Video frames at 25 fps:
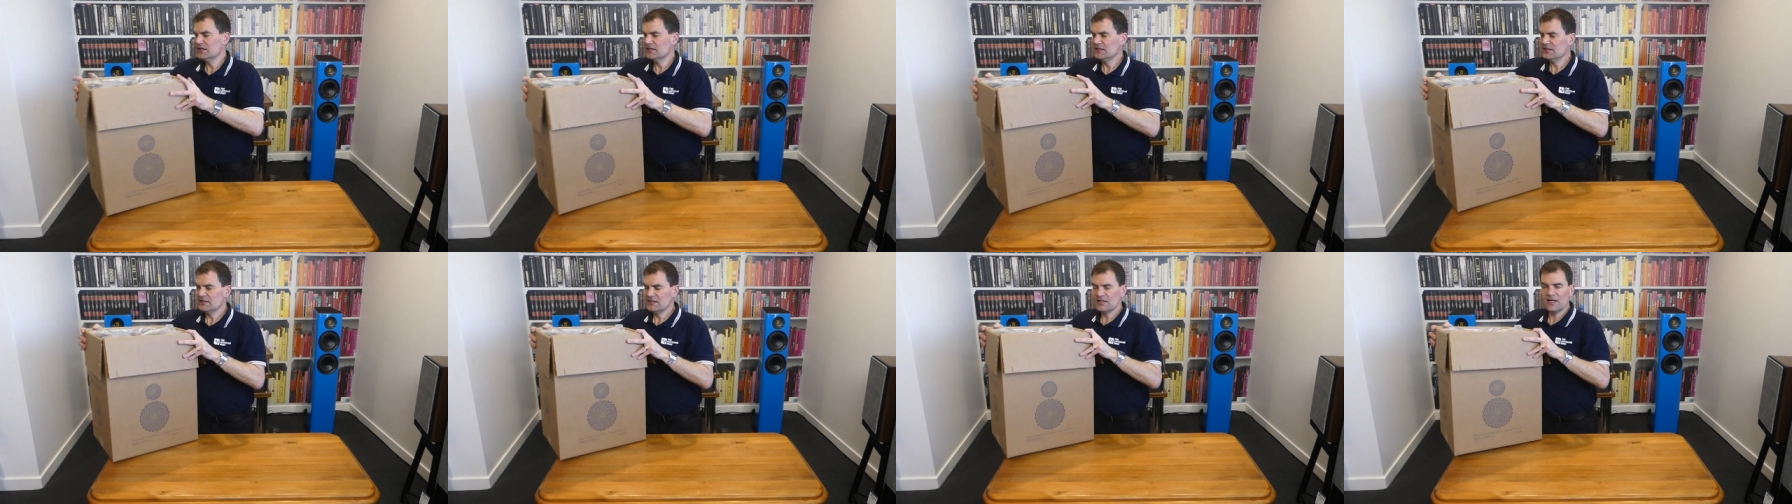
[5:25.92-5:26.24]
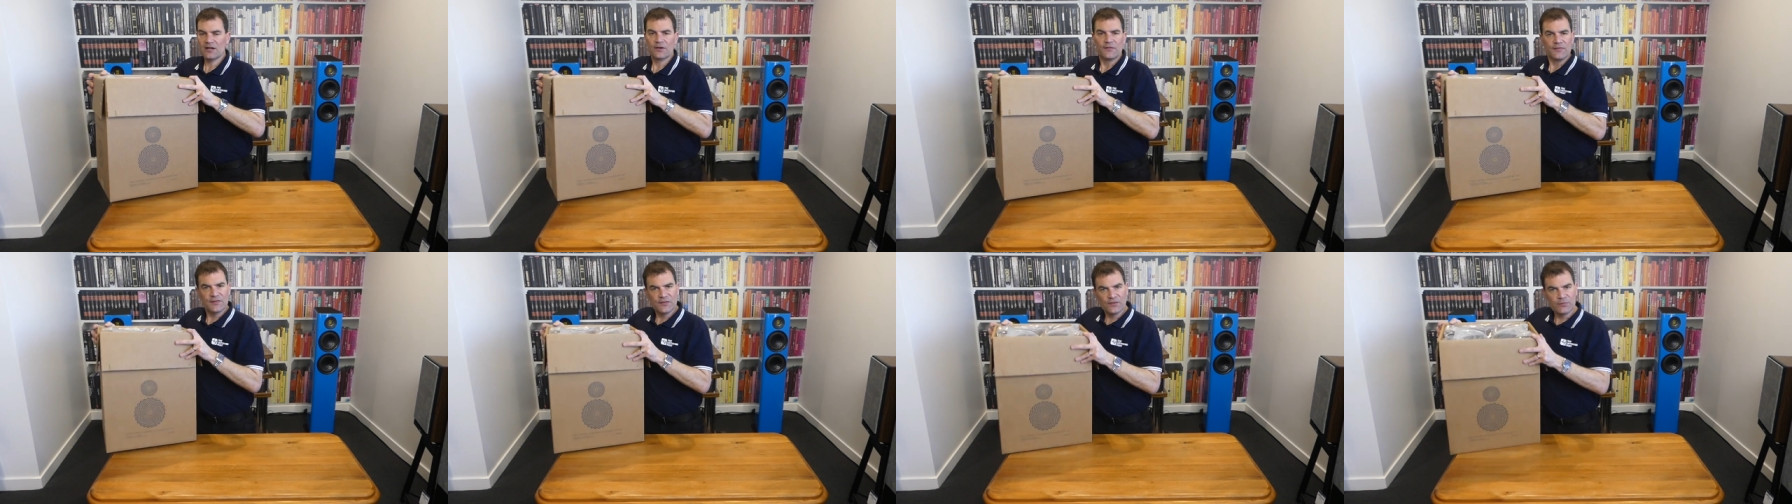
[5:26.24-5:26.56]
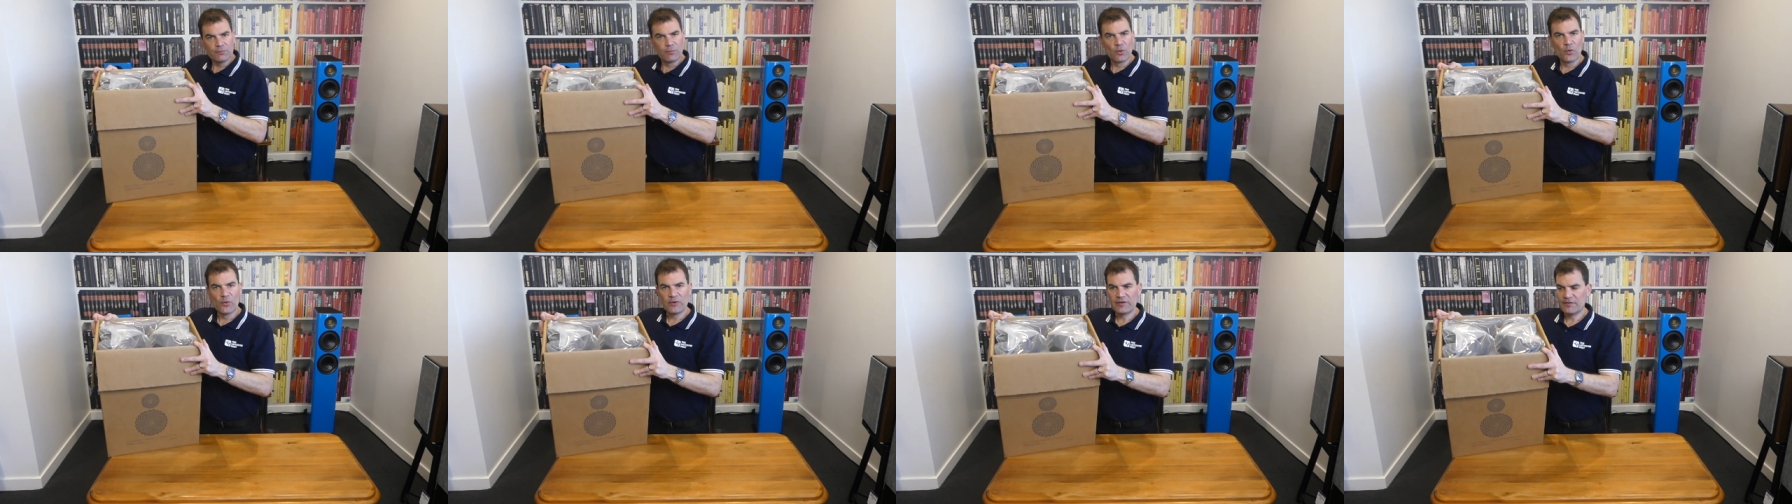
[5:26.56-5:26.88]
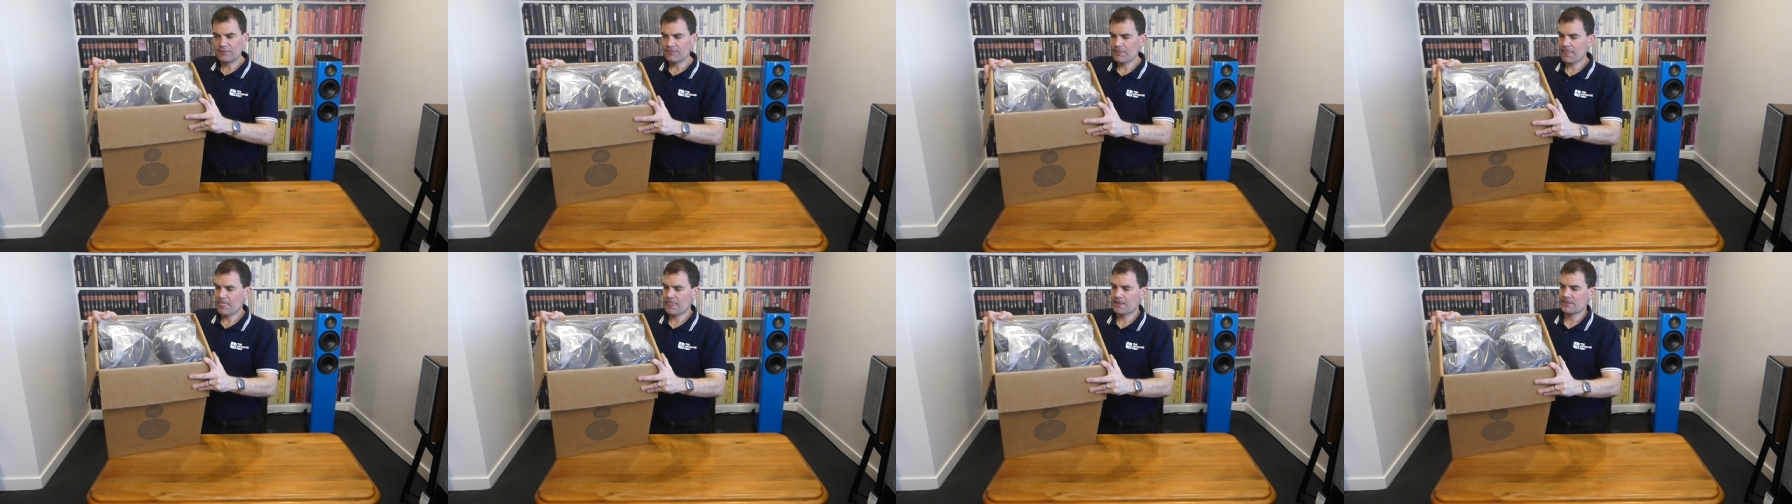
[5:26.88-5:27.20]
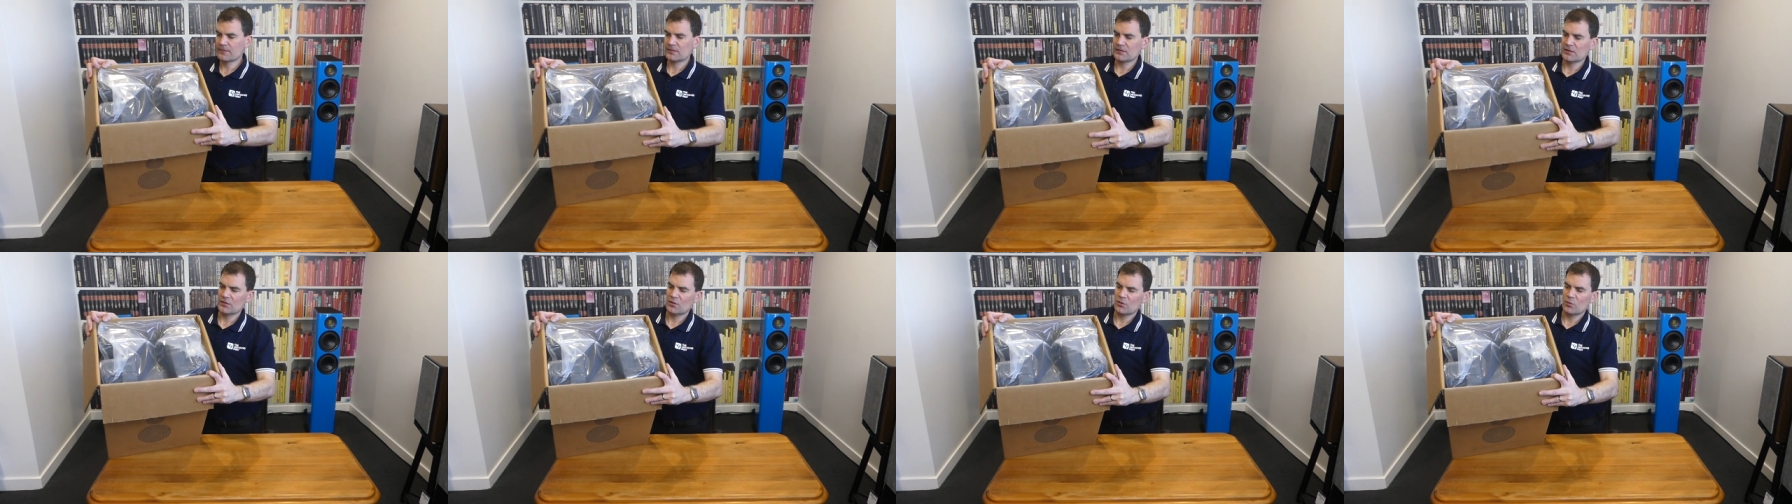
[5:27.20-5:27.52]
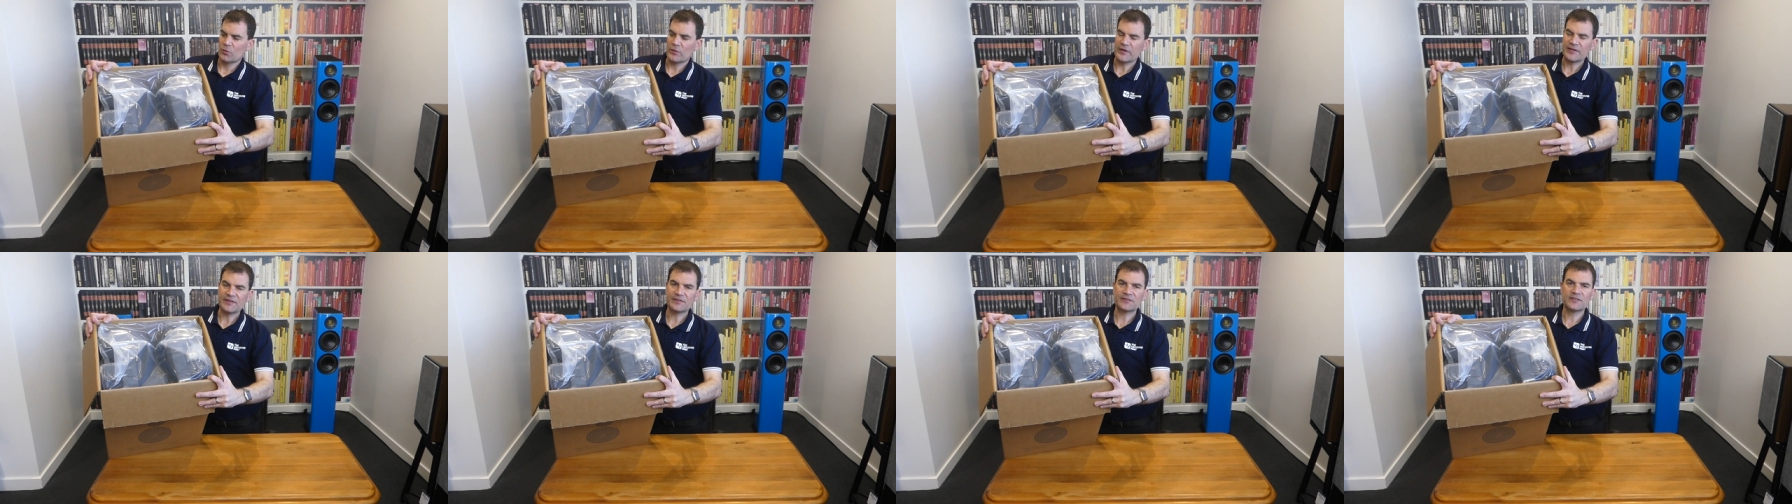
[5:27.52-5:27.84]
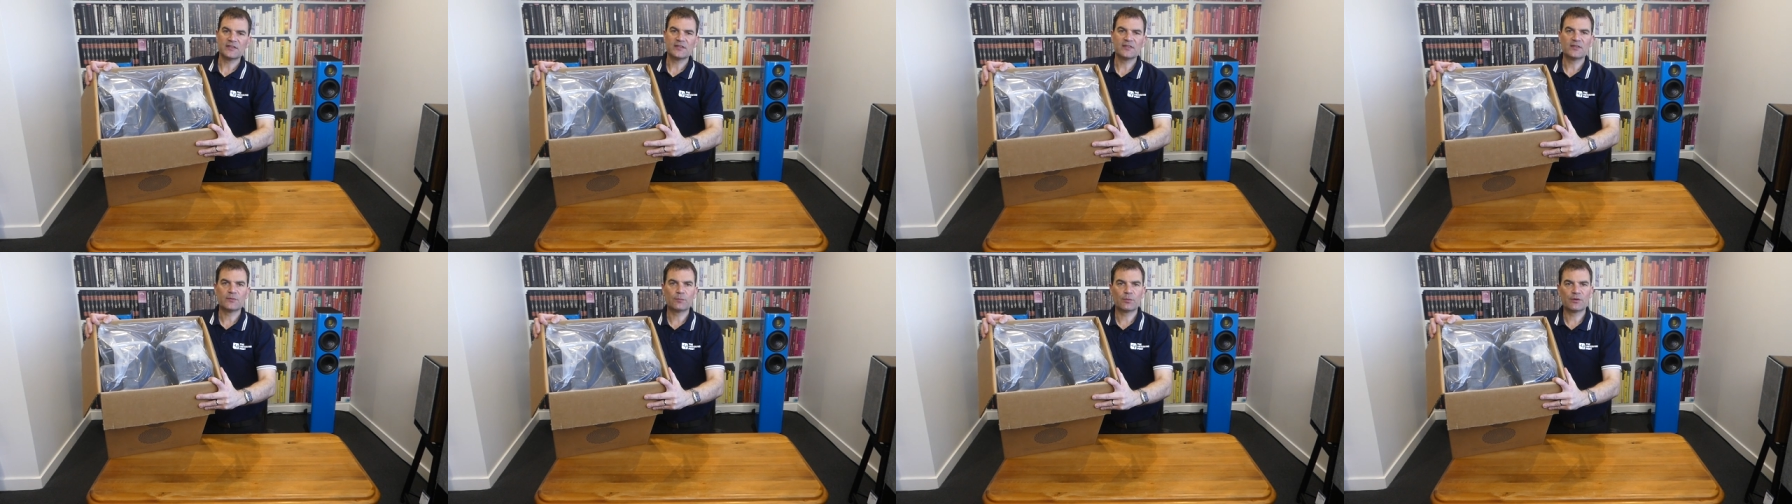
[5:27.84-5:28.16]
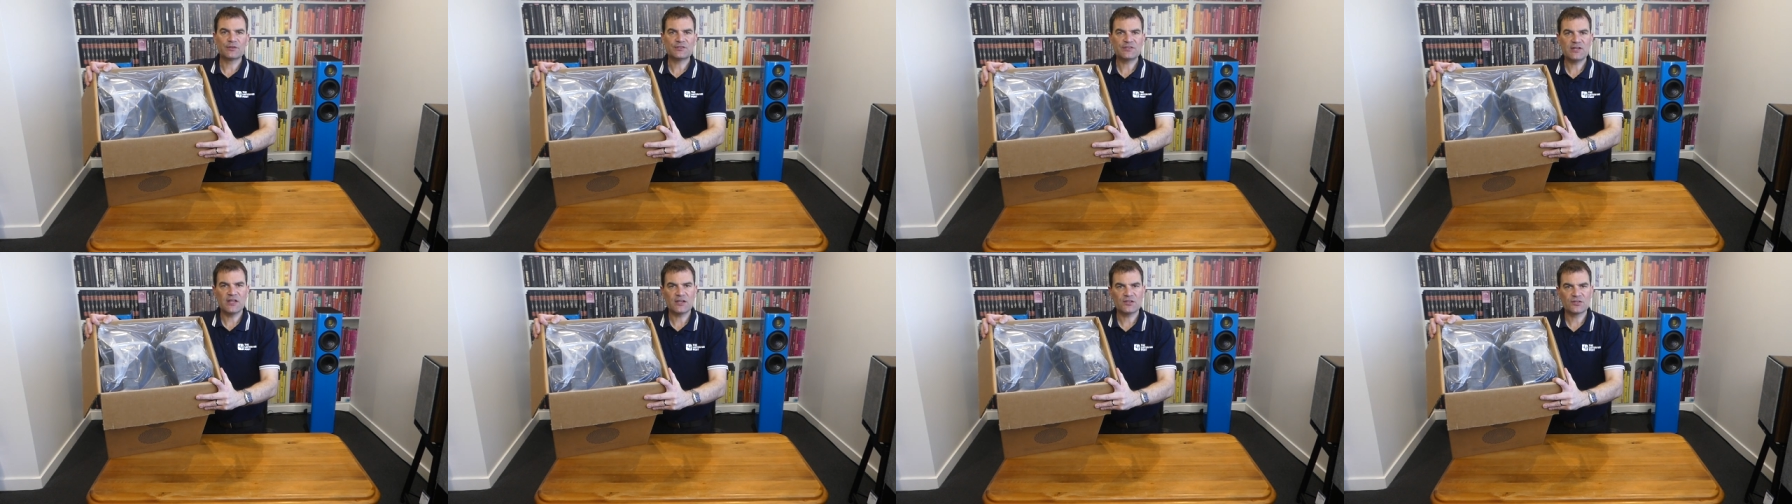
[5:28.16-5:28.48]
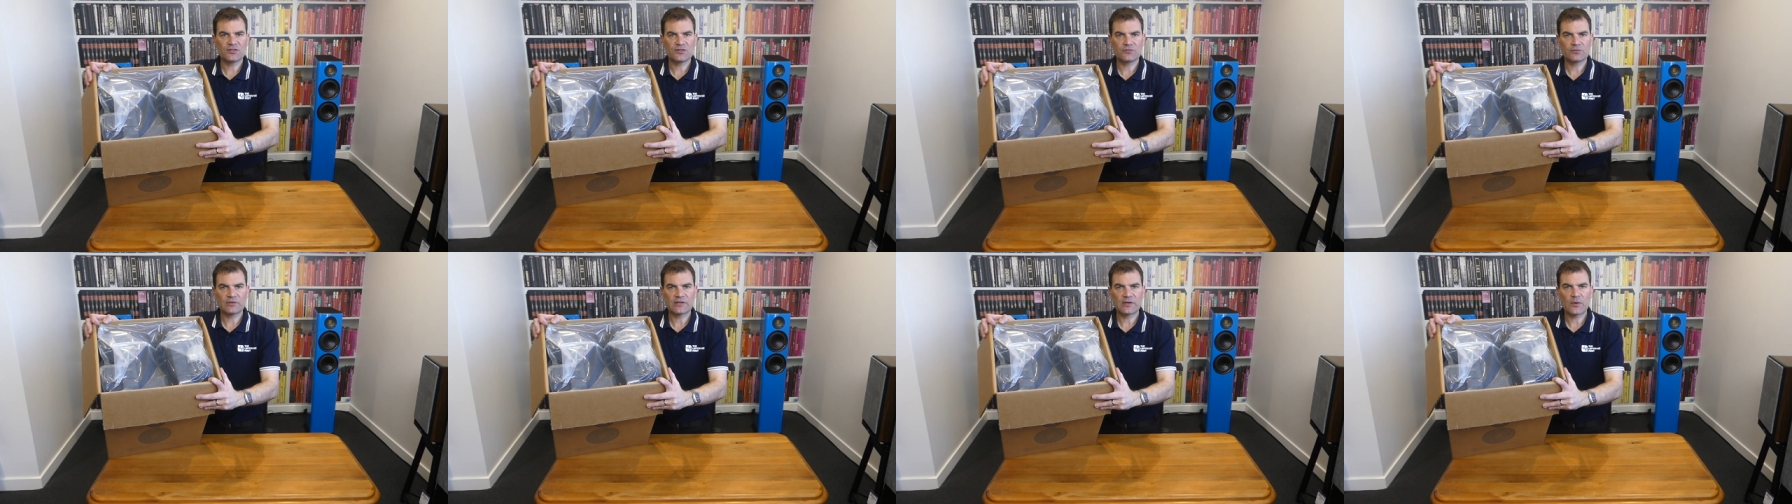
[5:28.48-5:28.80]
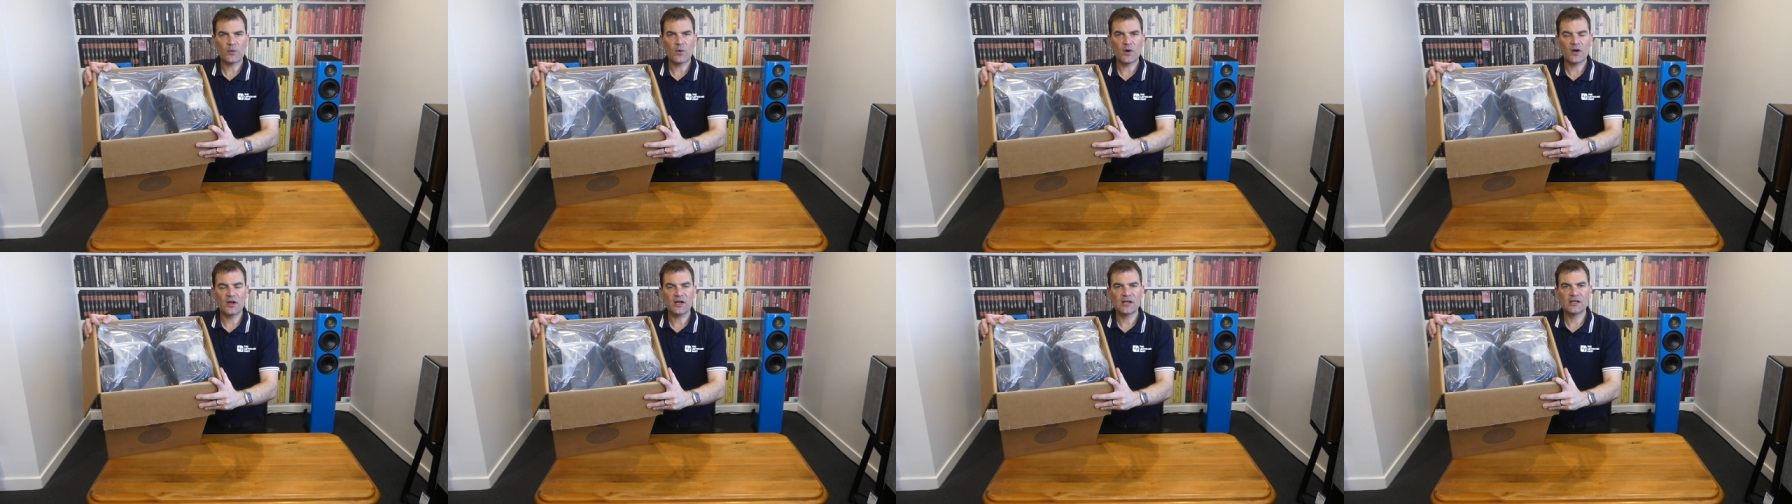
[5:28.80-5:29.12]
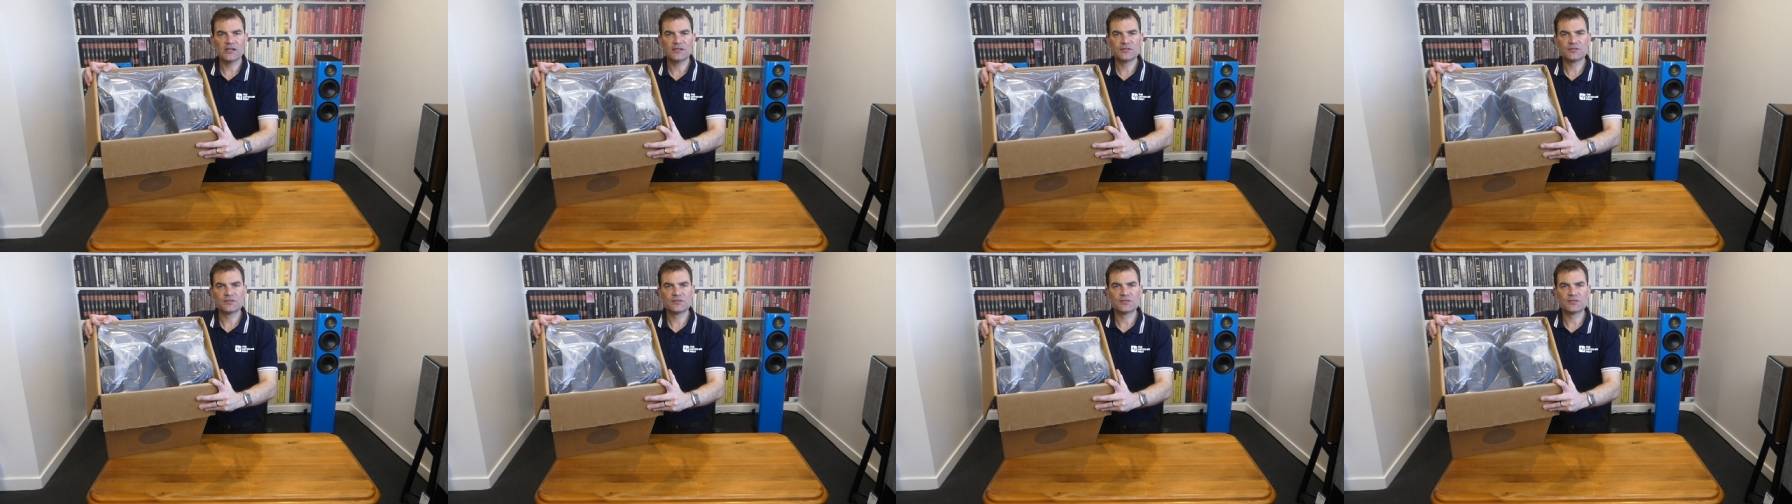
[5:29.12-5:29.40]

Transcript: Now at this point we see the protection required